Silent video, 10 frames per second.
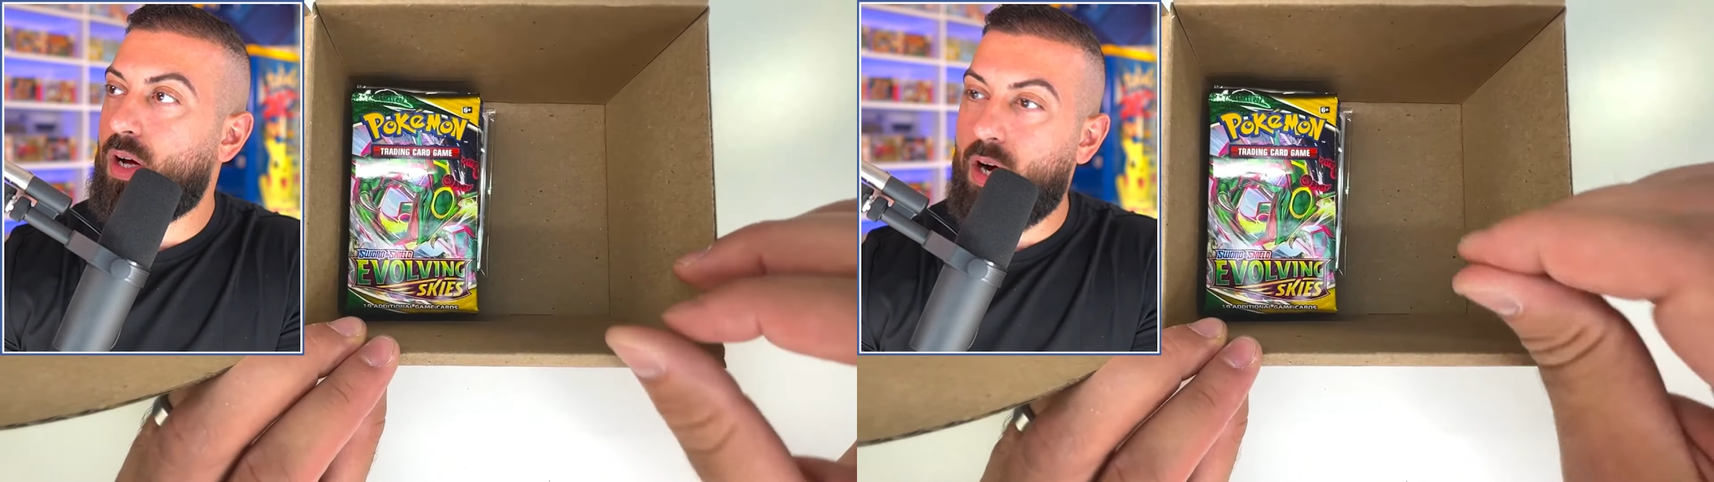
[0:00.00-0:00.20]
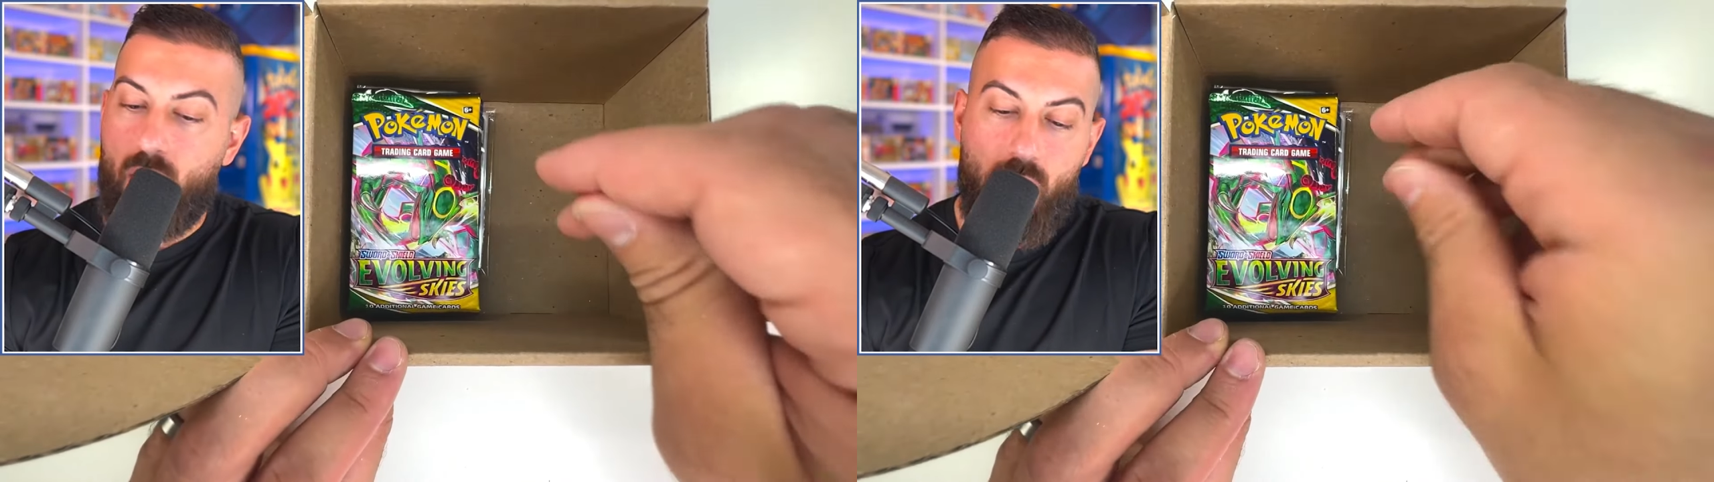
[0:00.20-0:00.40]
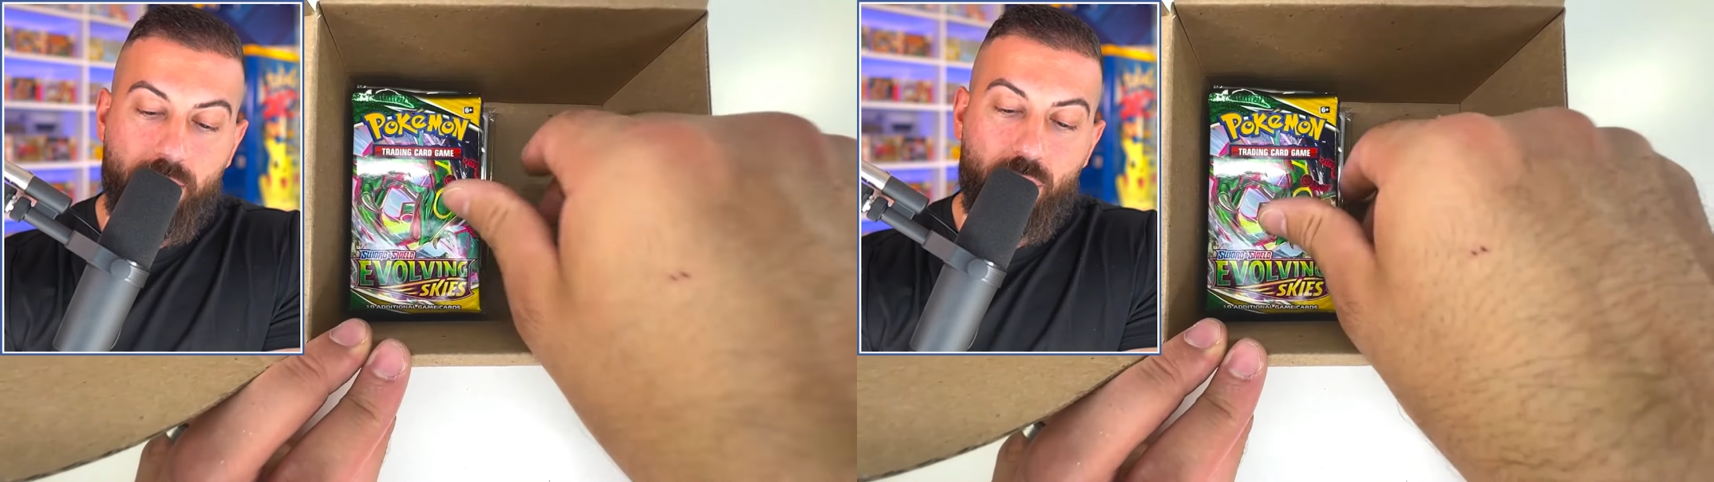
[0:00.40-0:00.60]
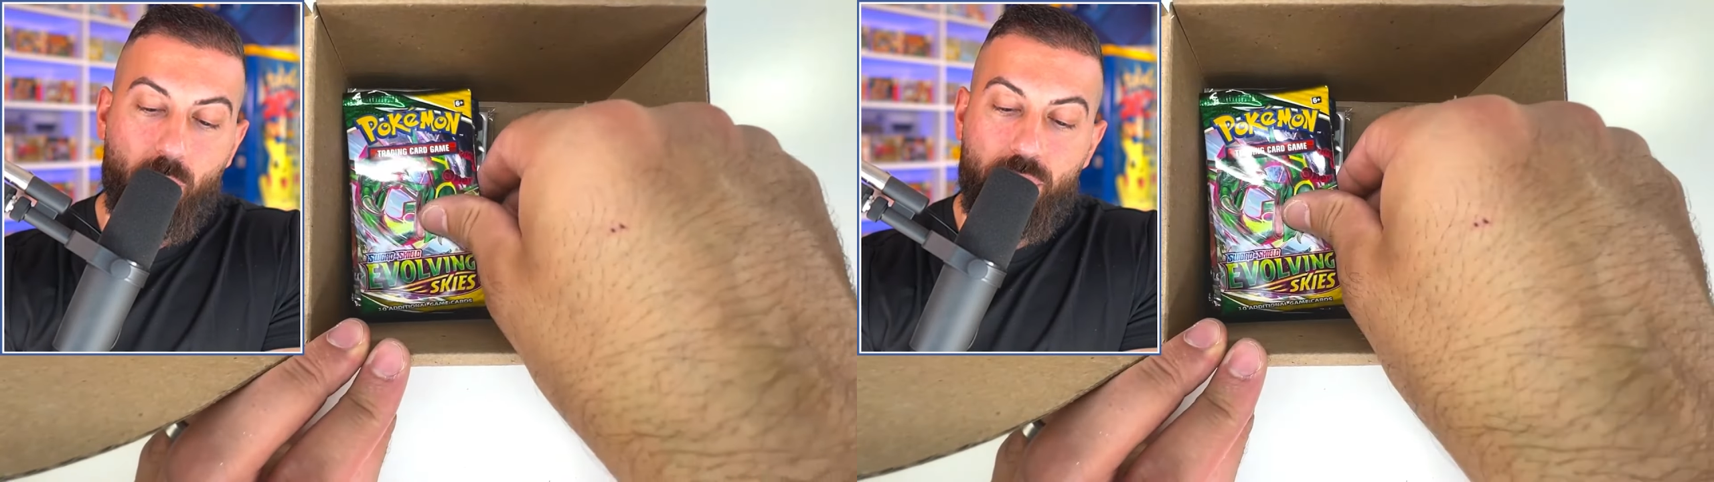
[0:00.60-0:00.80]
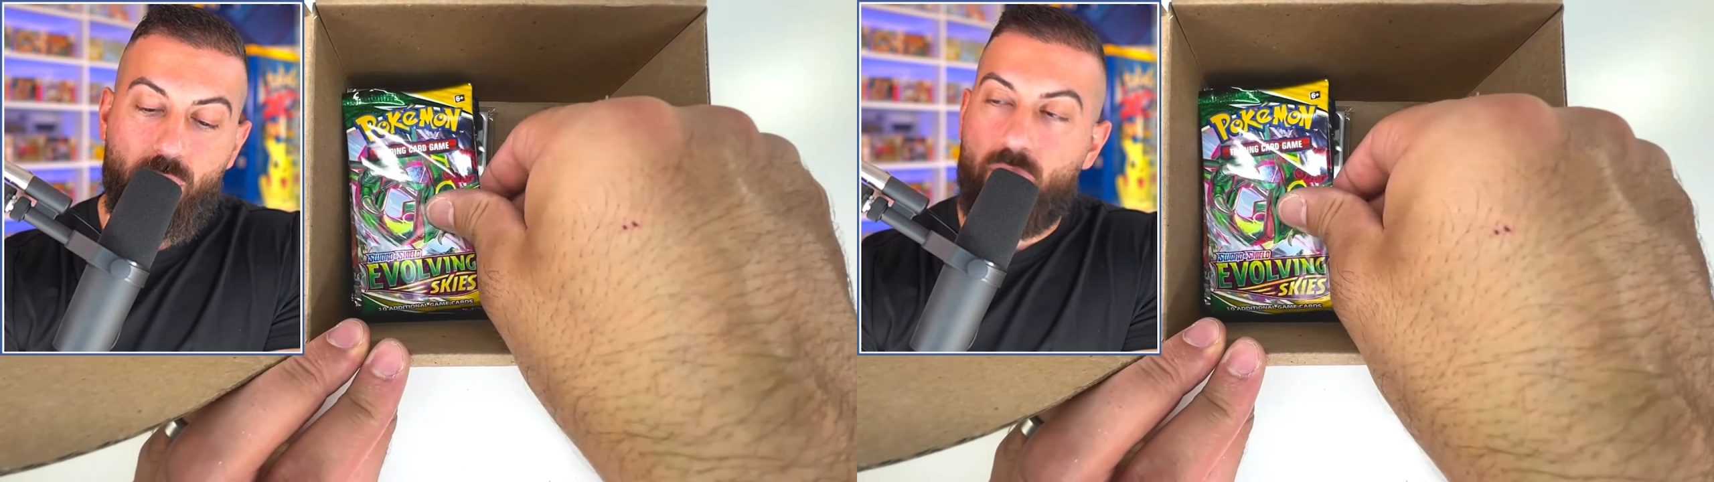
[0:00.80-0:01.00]
All right, so
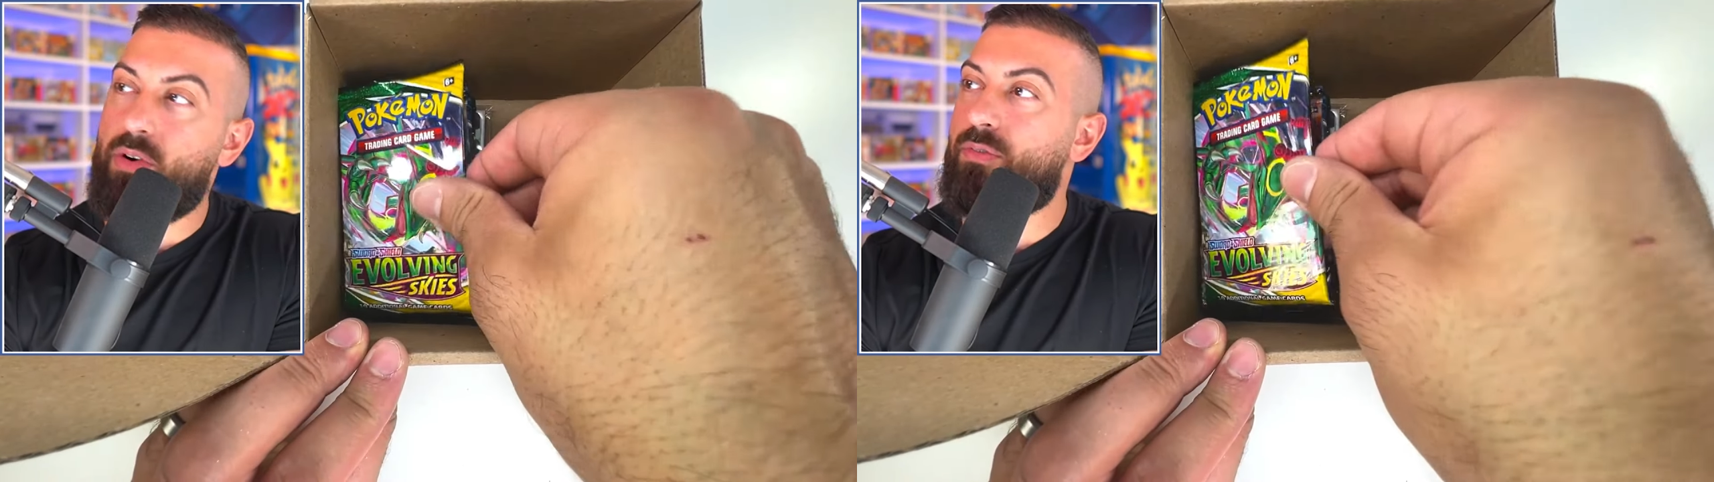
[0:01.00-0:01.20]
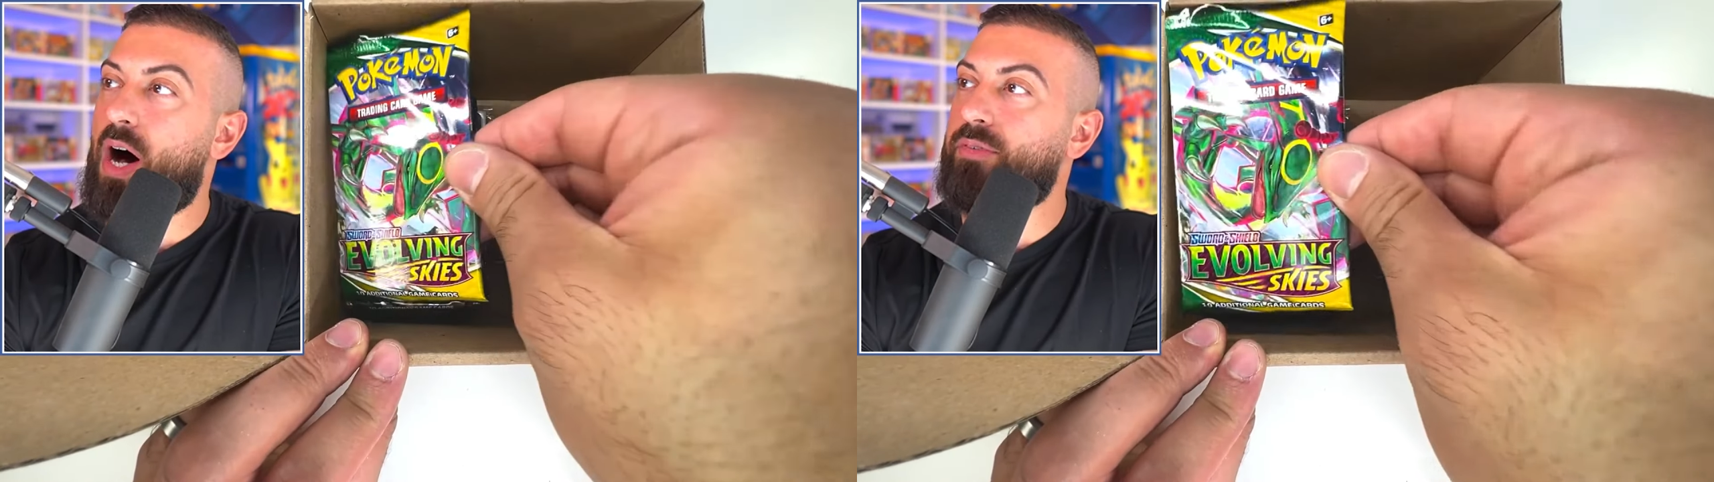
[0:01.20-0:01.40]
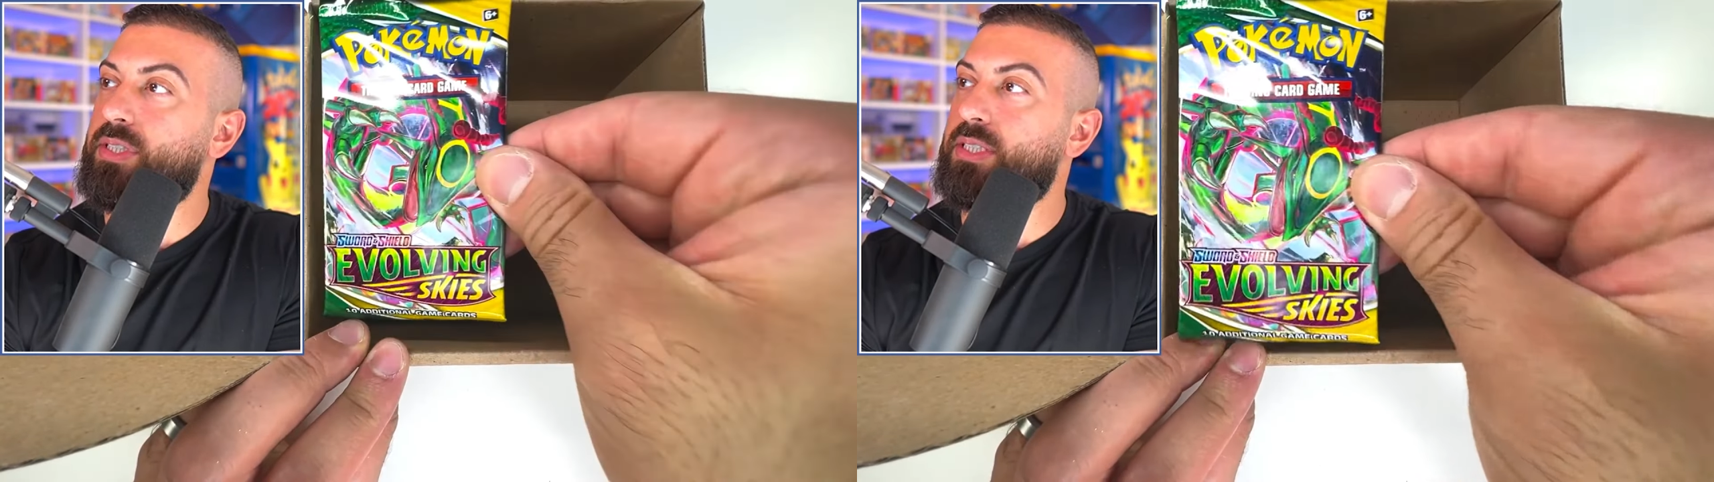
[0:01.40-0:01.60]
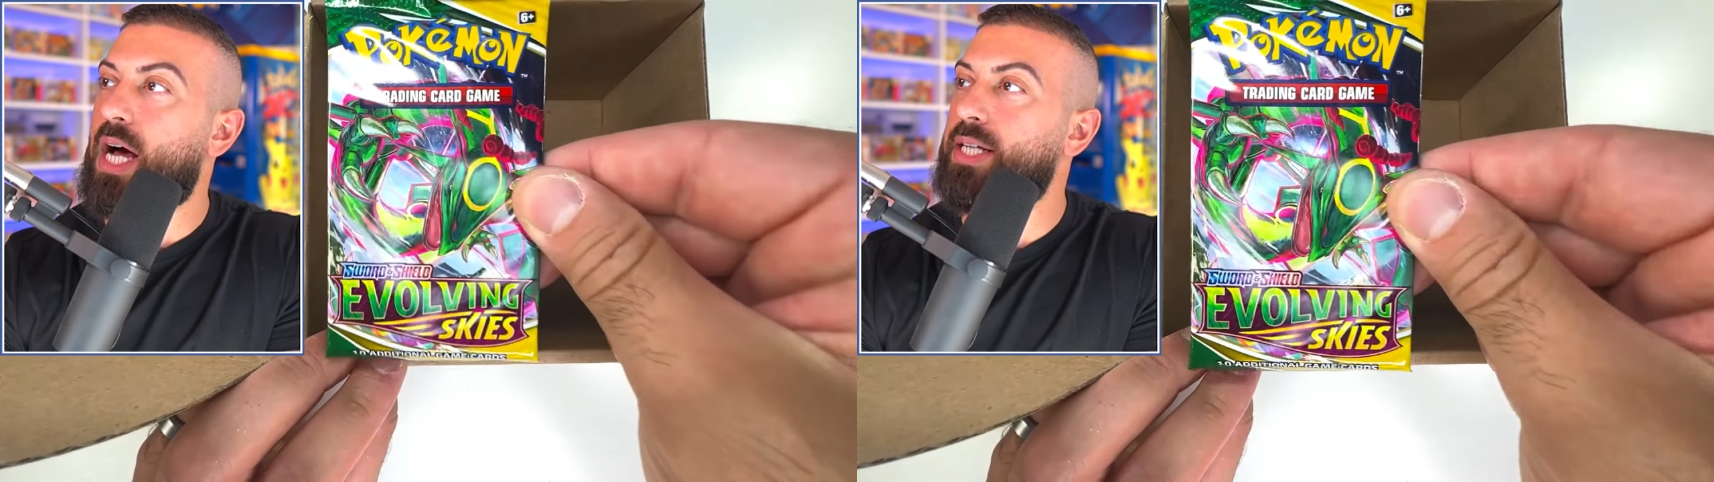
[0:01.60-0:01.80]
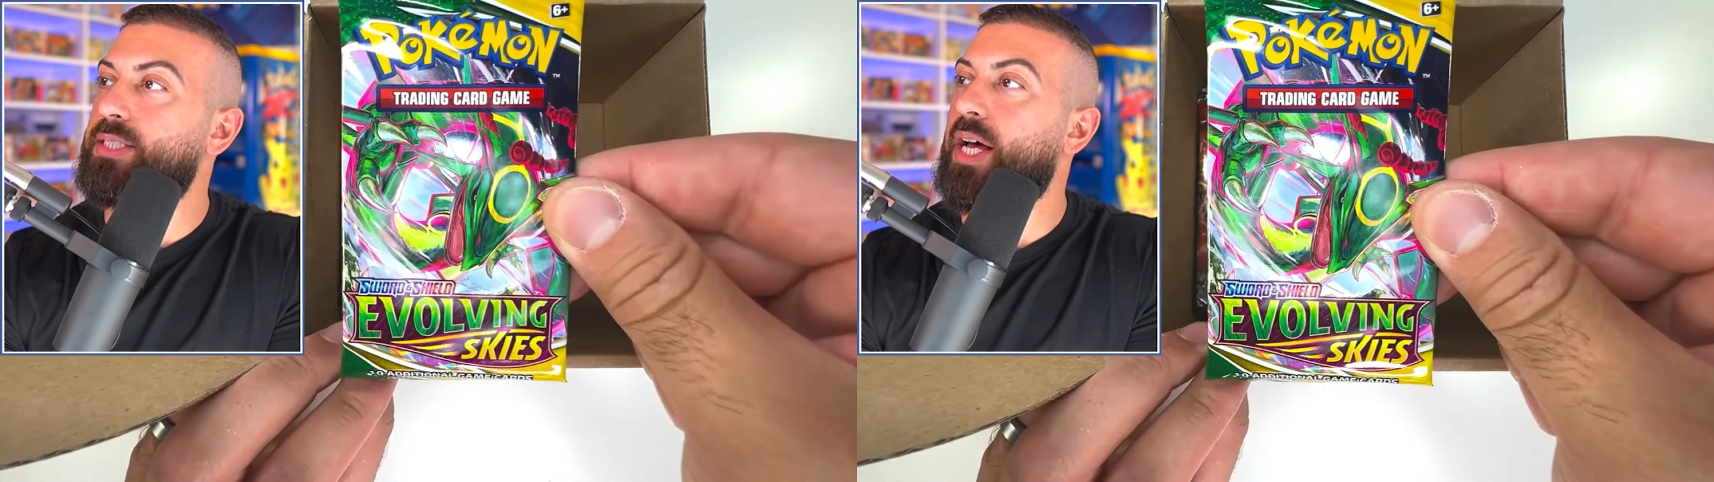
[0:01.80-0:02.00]
we do have Evolving Skies